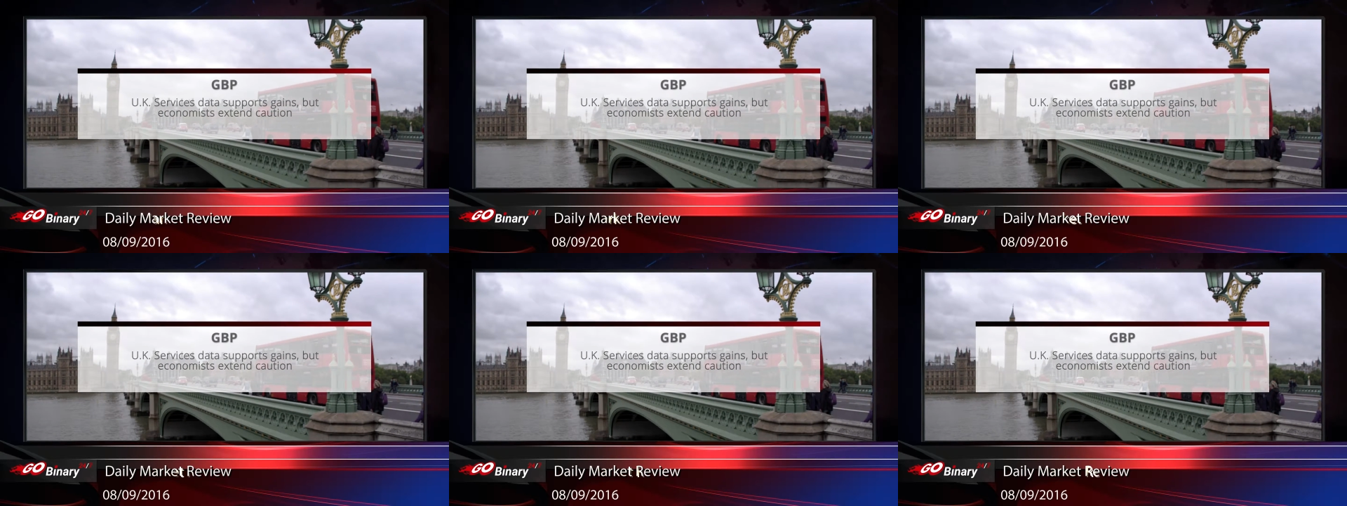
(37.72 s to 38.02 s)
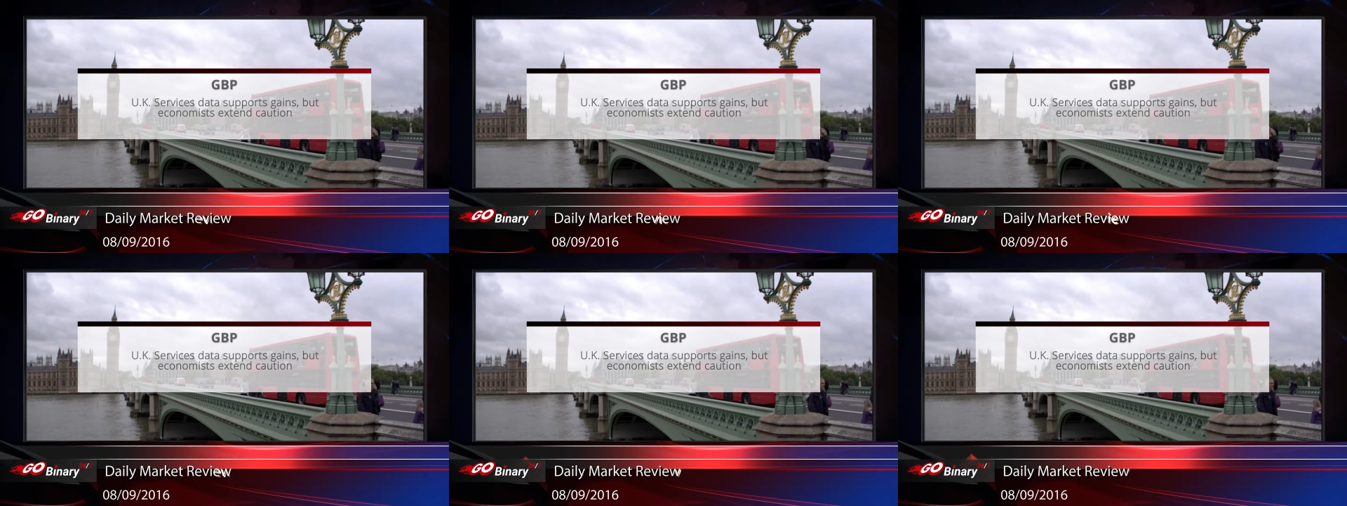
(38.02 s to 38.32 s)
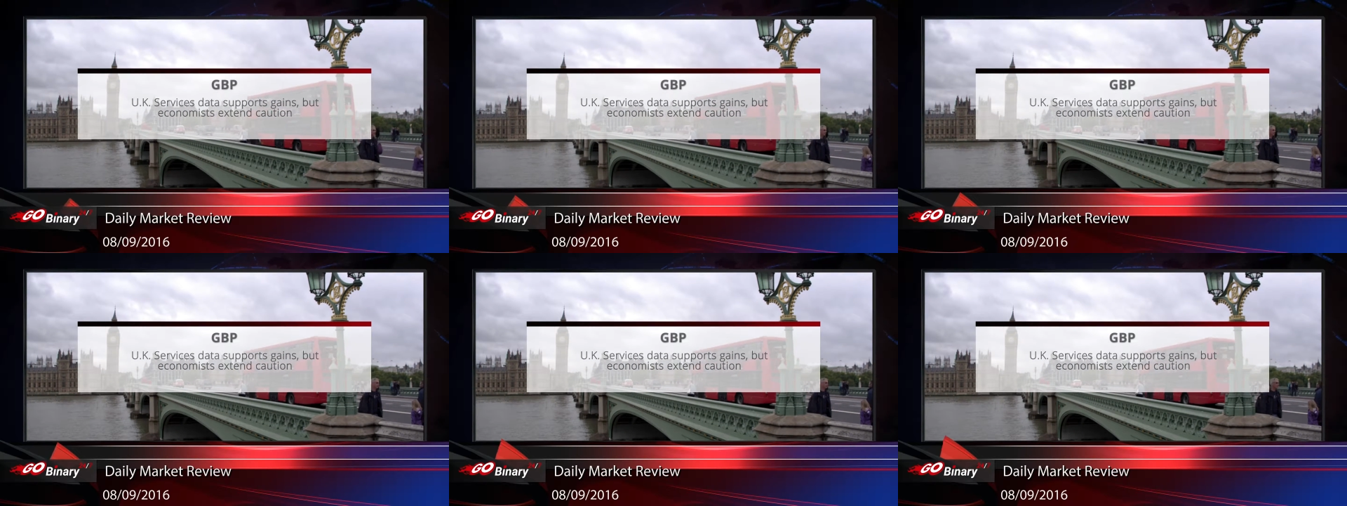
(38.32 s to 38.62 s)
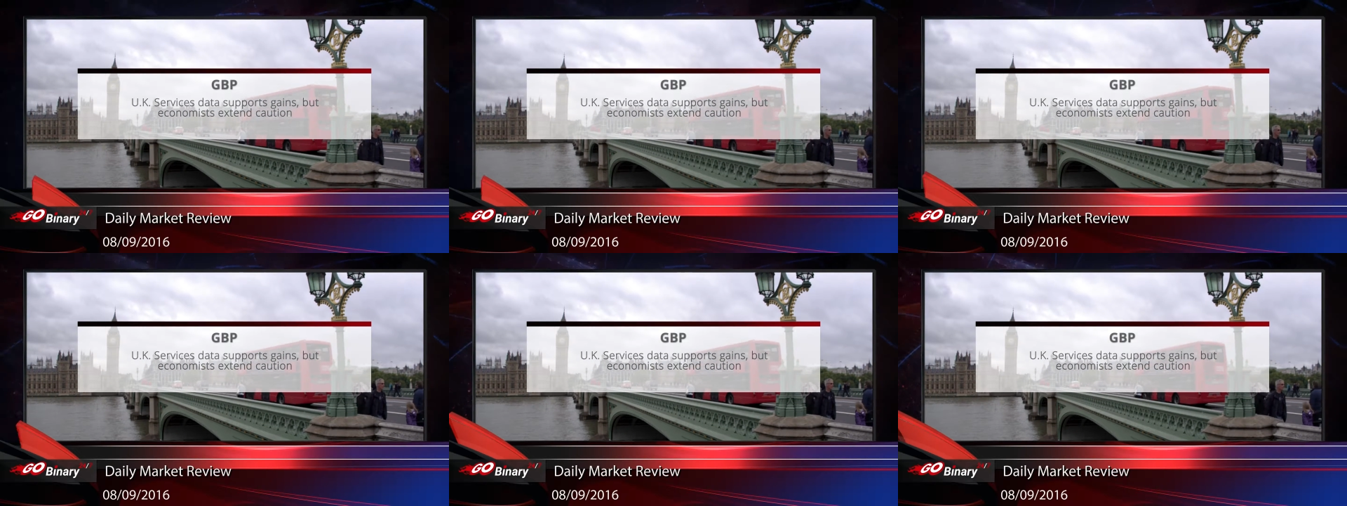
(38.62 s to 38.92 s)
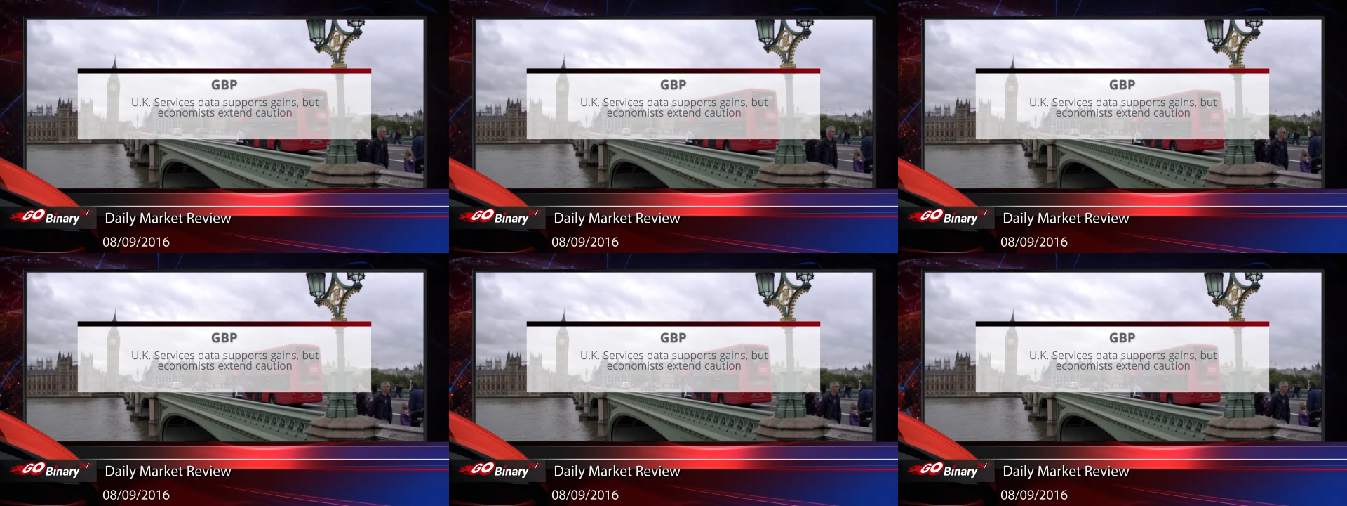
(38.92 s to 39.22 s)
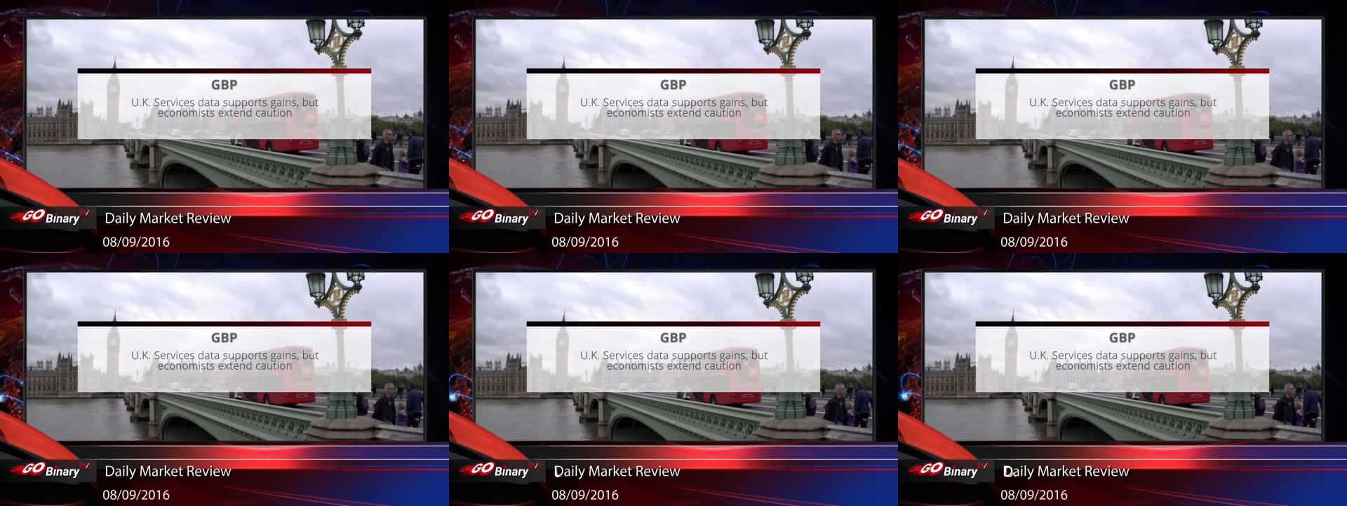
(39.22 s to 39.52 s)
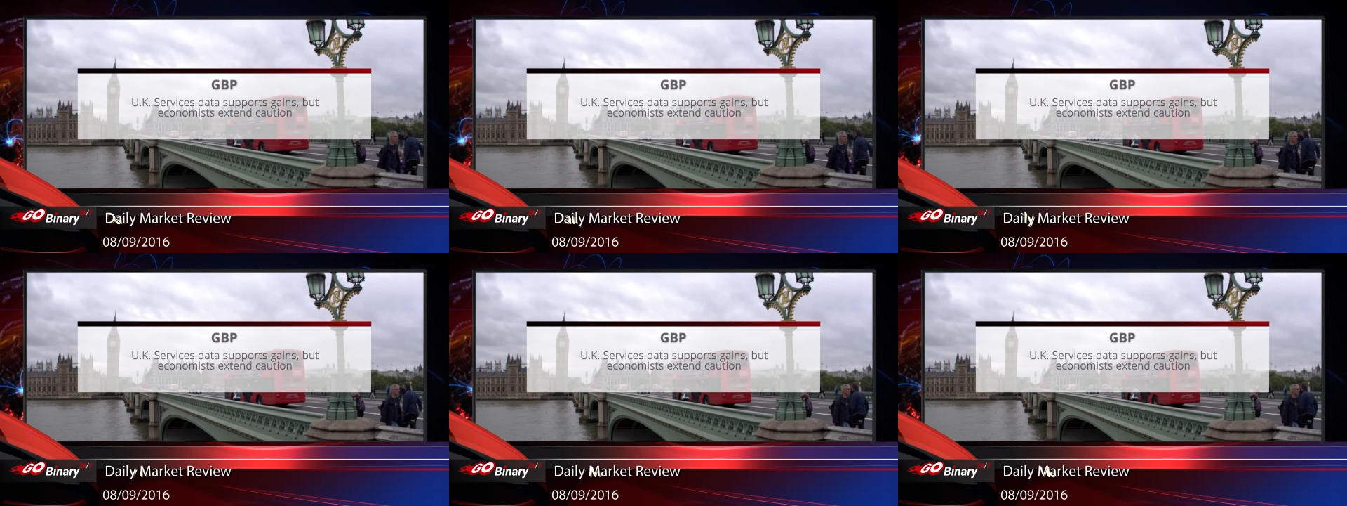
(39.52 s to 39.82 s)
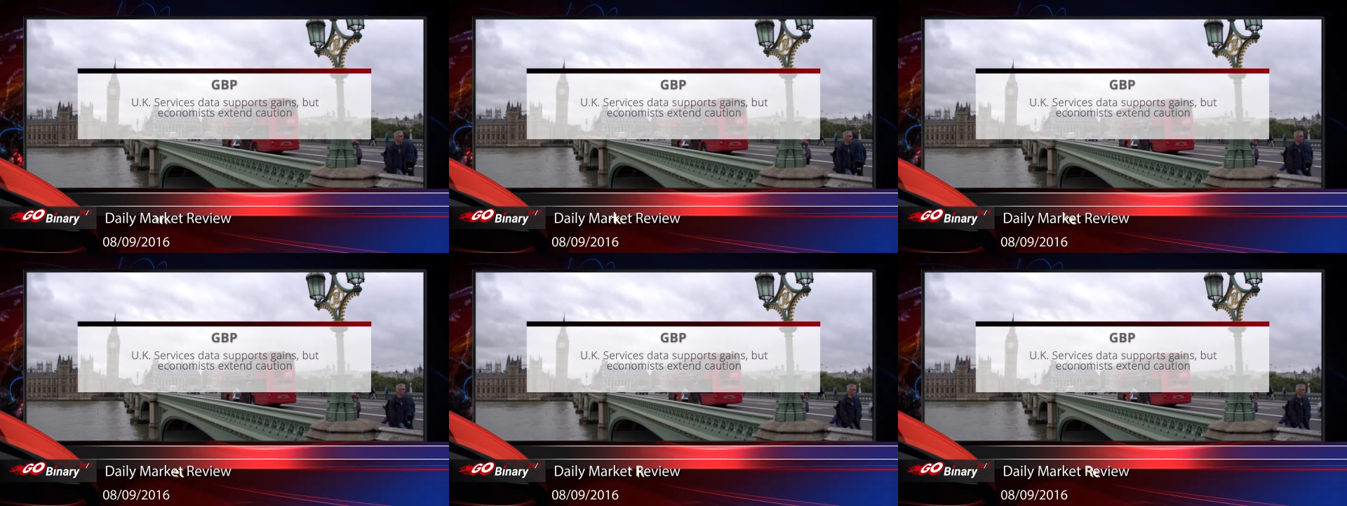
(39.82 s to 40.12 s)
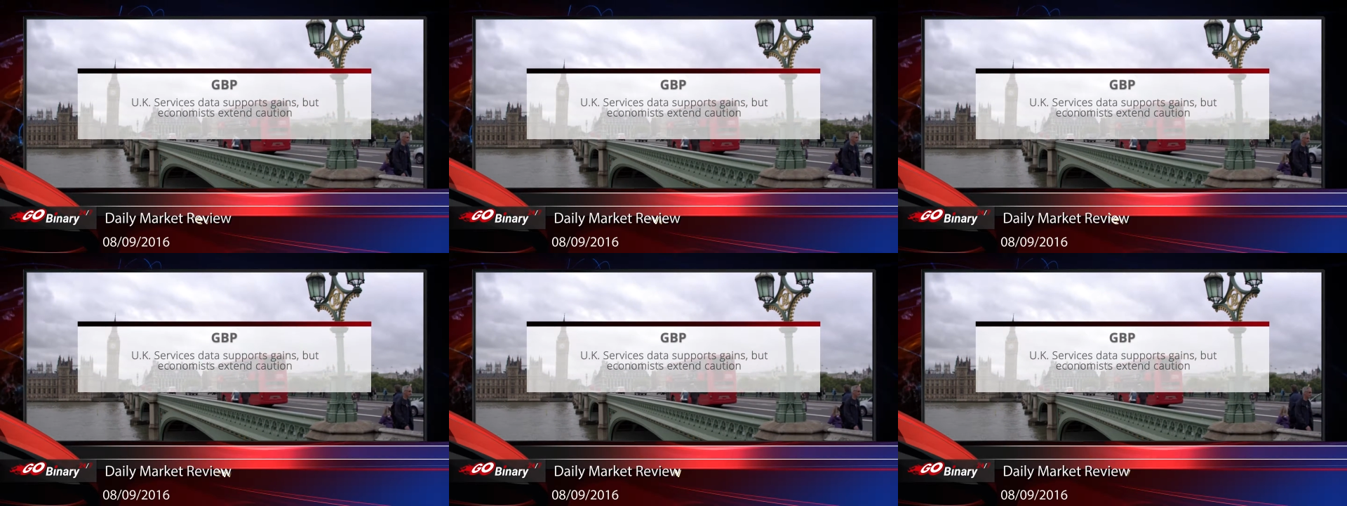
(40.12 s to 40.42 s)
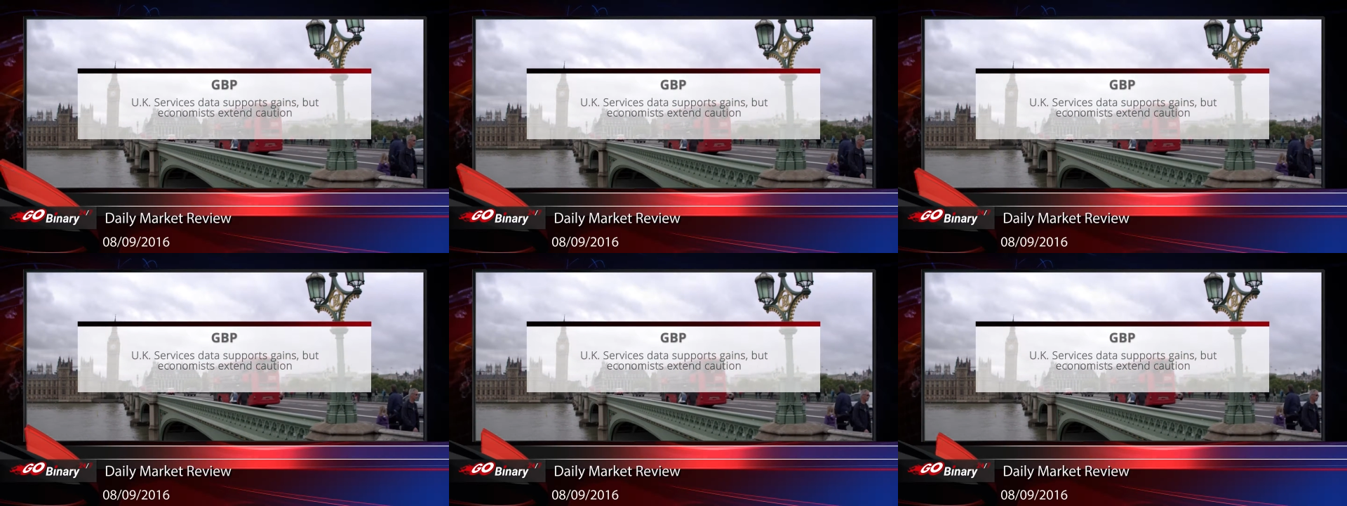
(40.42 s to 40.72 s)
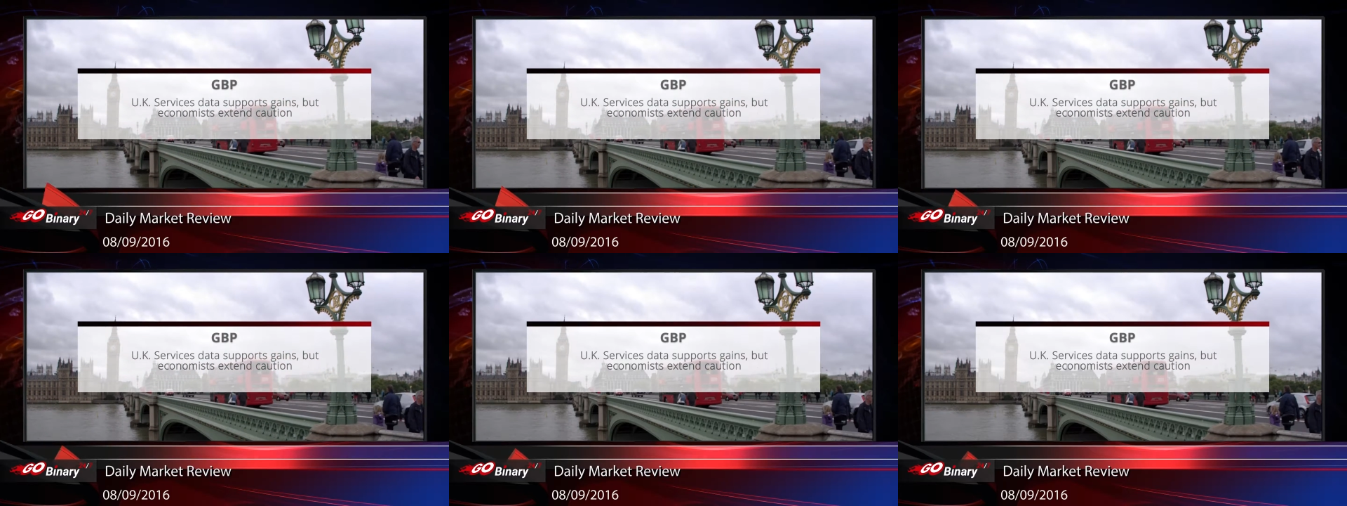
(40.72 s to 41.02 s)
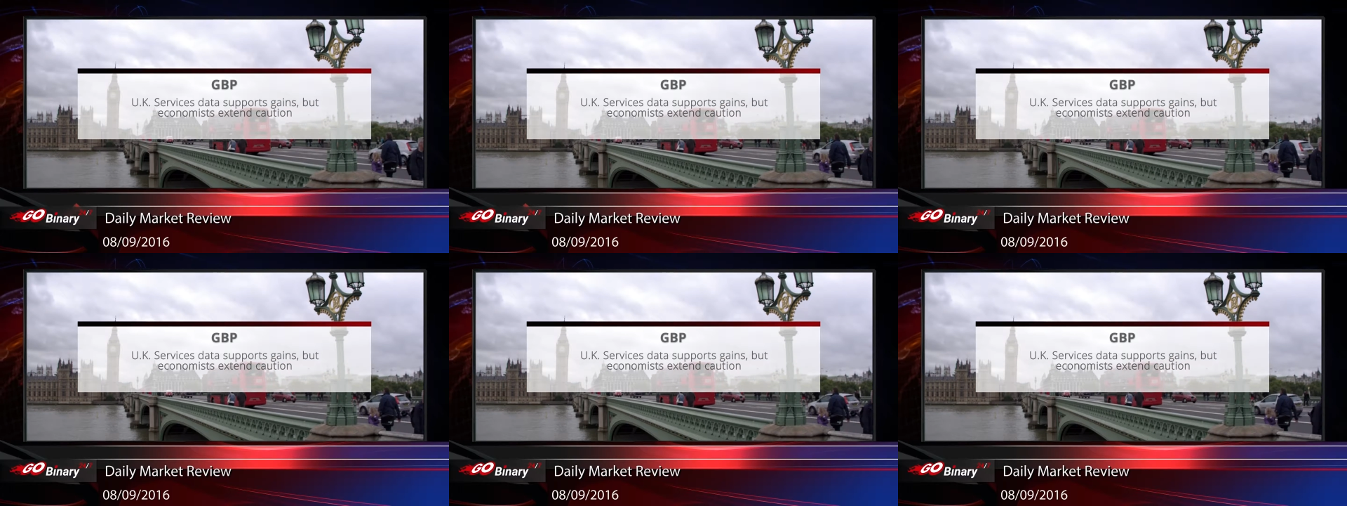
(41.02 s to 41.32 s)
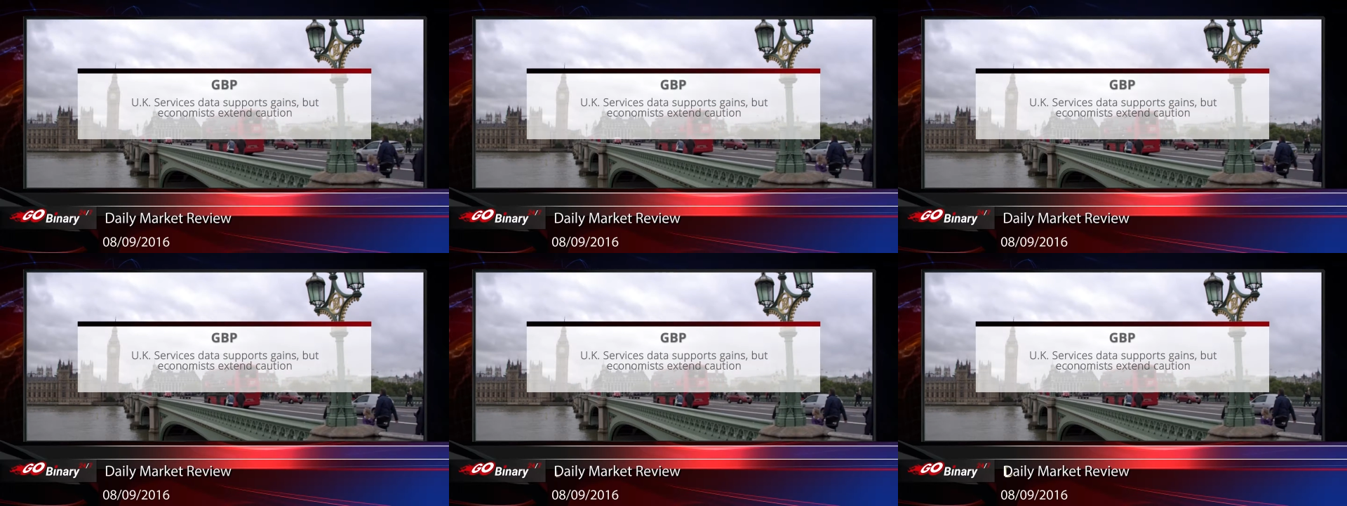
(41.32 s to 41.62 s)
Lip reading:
(no speaker visible)